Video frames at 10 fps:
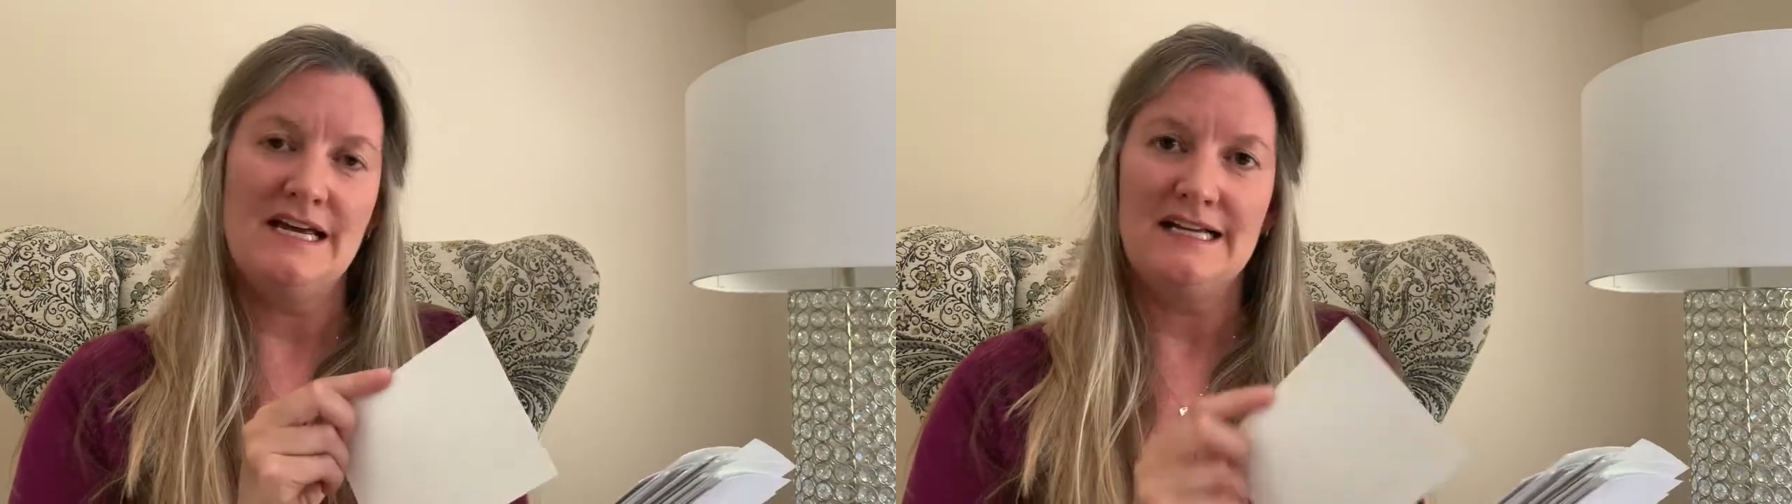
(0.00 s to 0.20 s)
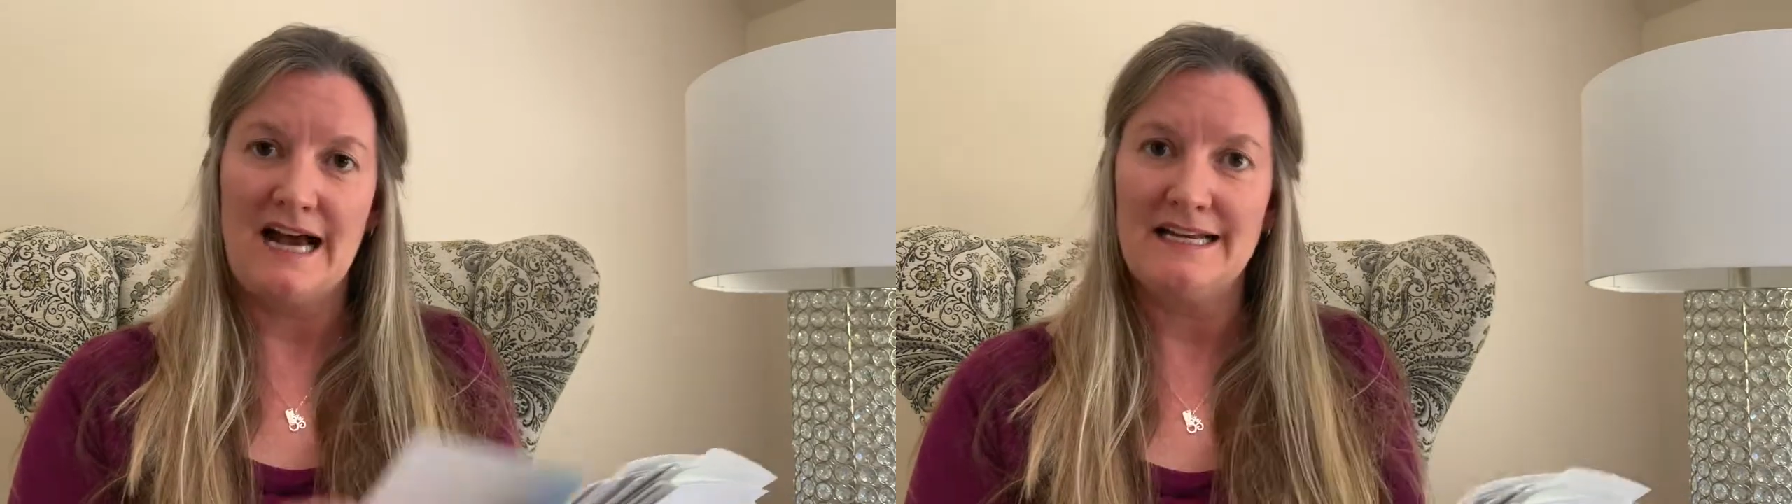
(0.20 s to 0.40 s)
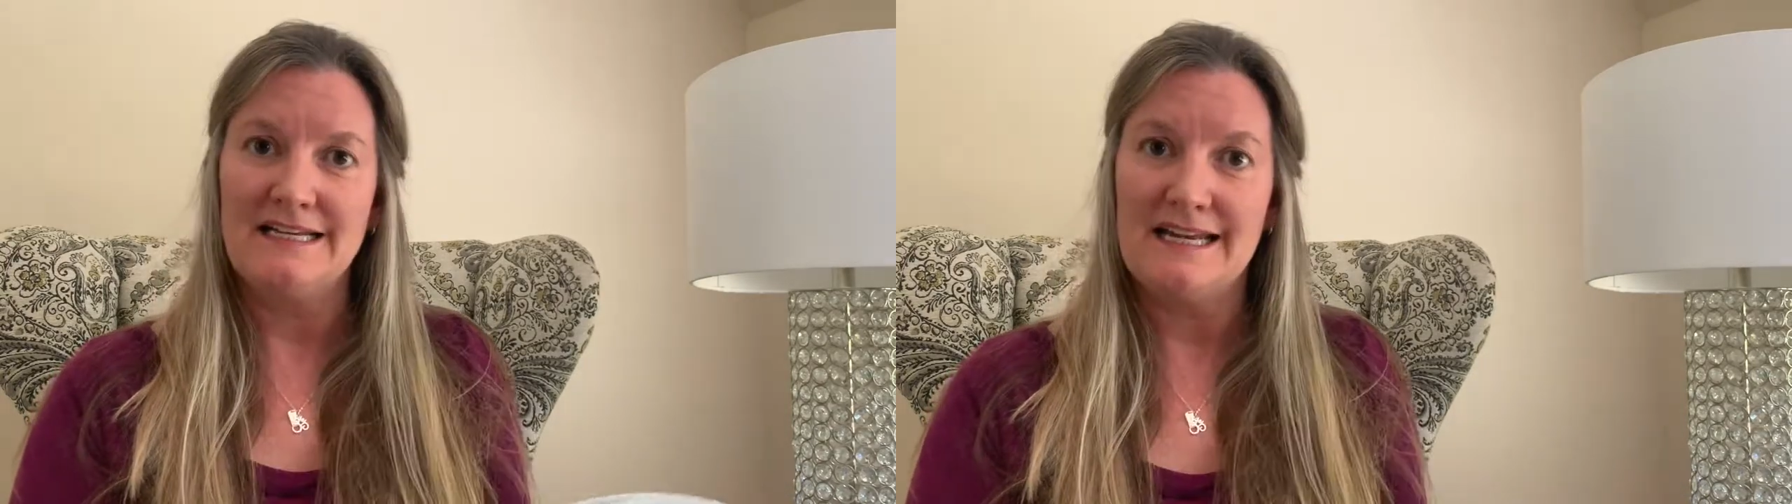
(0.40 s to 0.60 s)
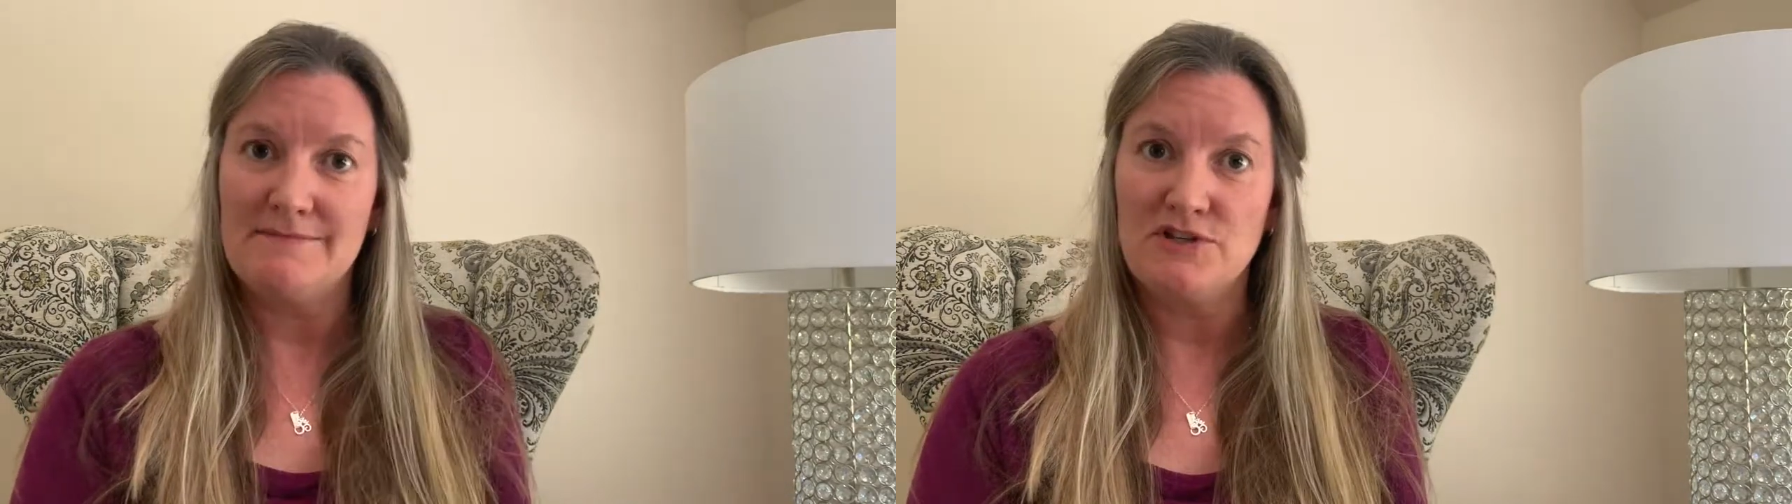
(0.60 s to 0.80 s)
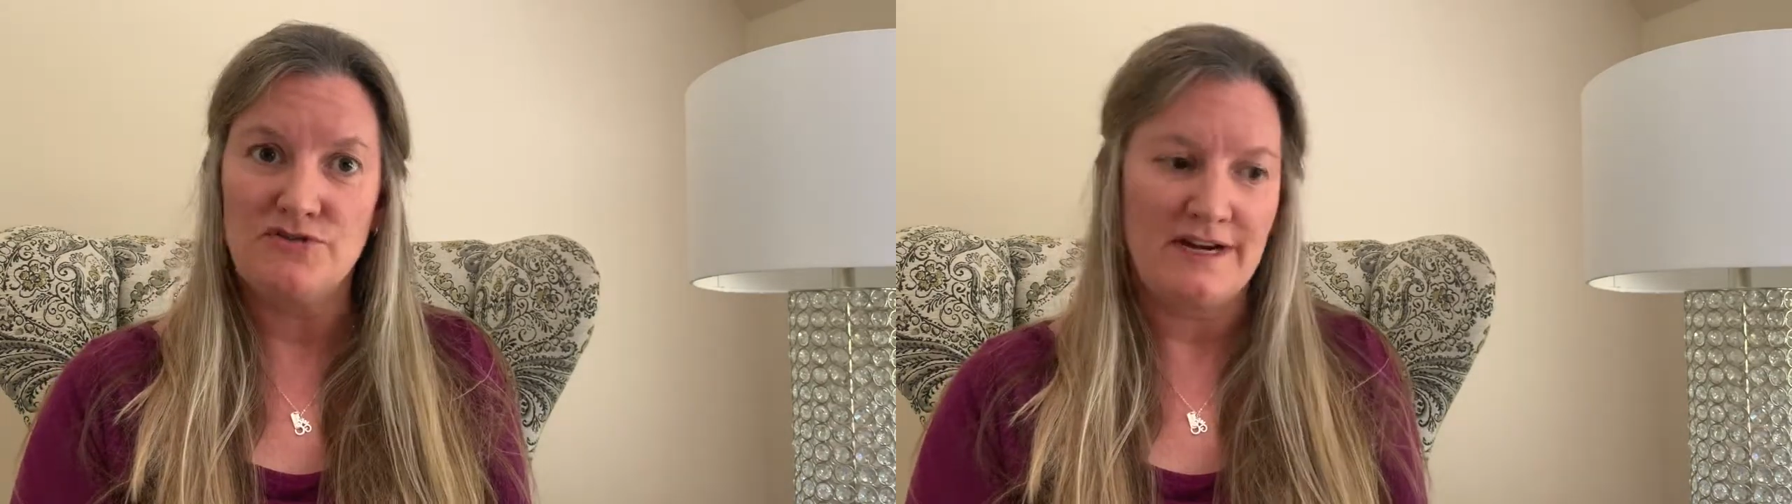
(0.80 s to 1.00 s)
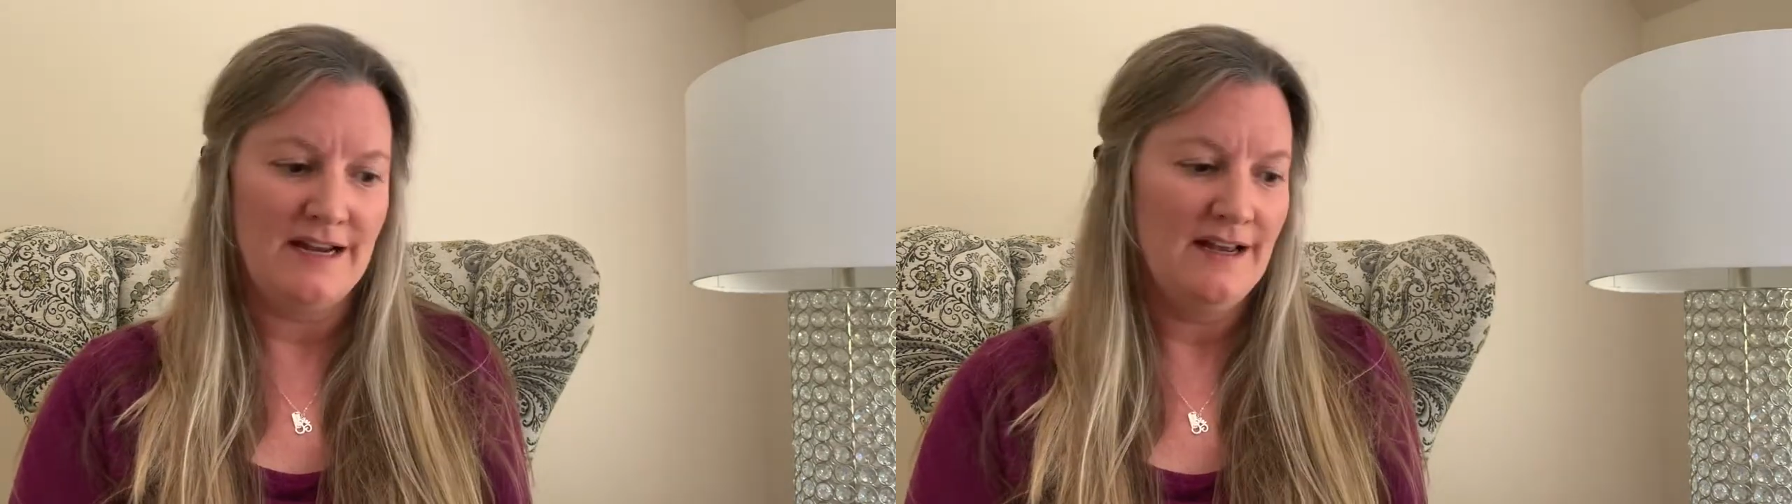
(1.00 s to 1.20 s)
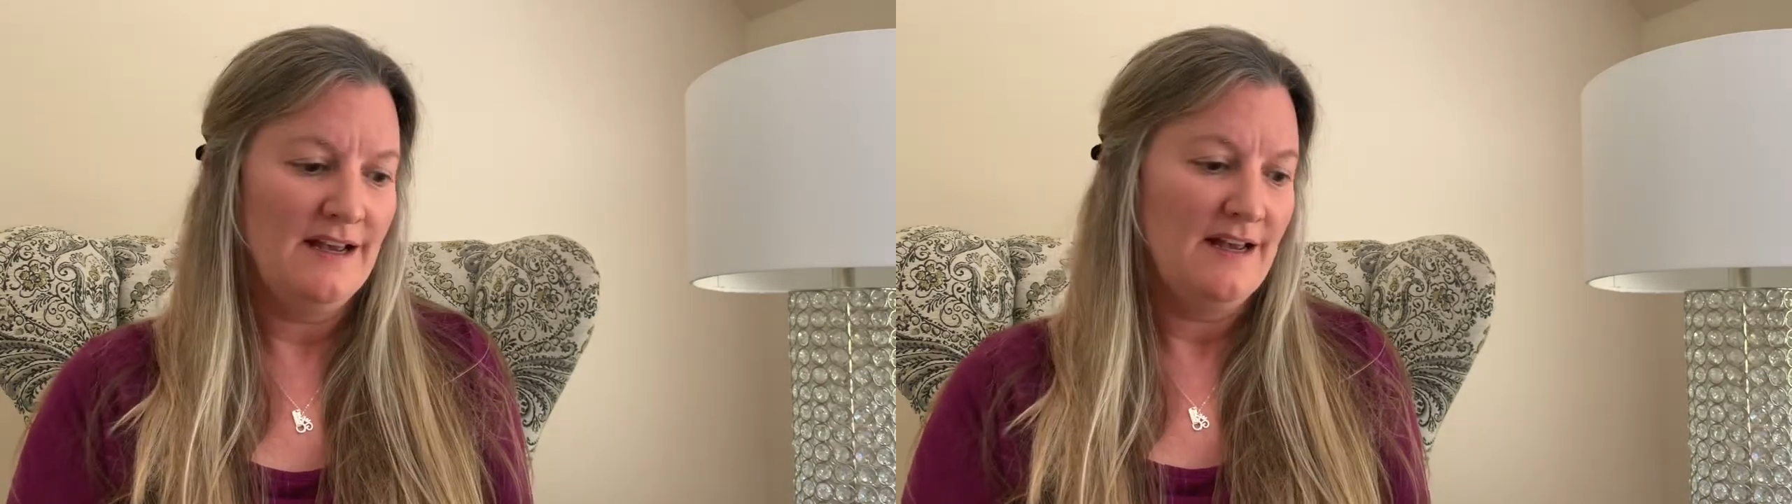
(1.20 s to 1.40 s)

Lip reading: guided imagery.